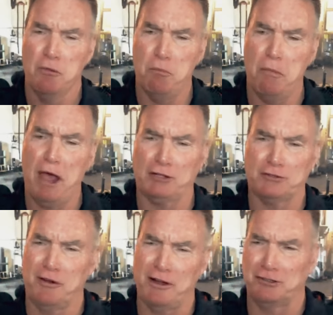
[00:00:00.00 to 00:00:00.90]
Max
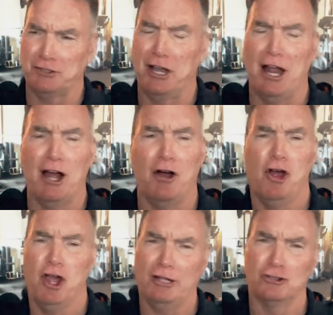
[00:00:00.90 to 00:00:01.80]
von Sydow
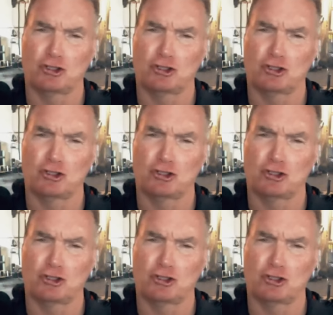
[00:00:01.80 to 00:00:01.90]
and